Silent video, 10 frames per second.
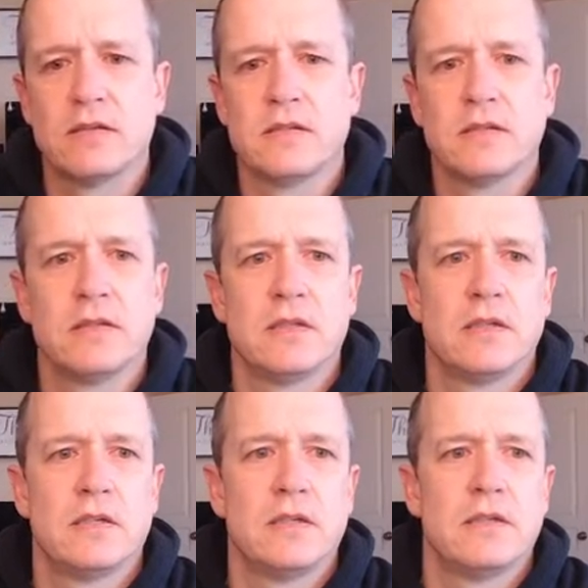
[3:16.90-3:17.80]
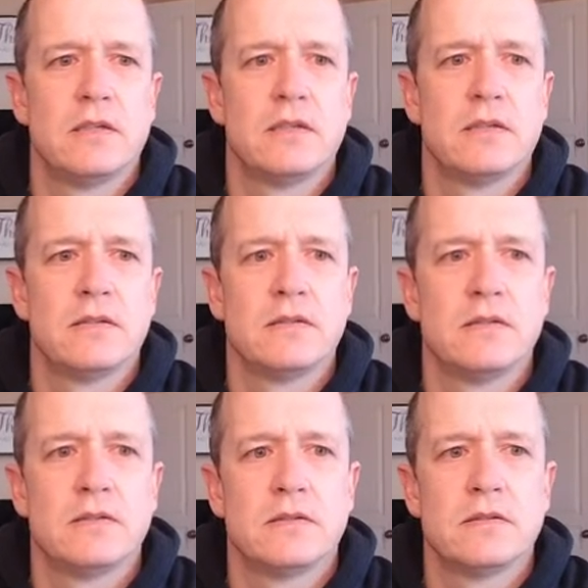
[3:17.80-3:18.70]

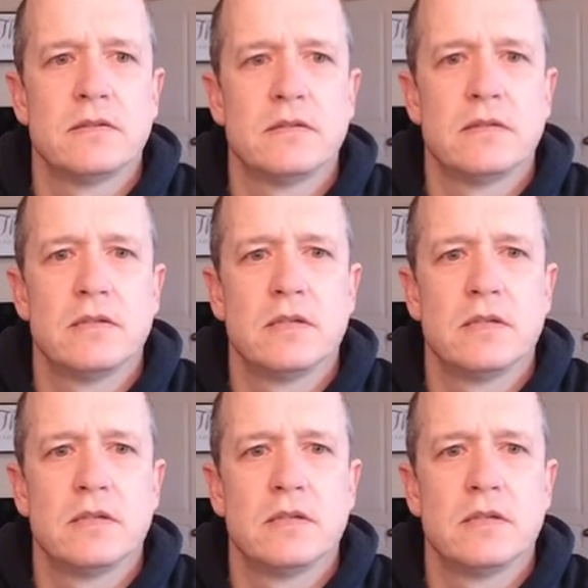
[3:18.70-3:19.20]
[no speech]